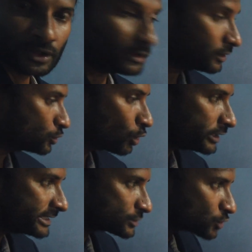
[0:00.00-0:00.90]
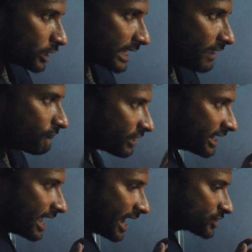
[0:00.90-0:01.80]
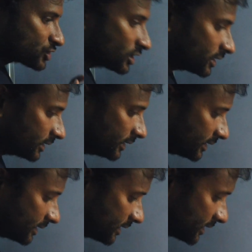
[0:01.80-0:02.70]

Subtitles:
Though it is not everyday action,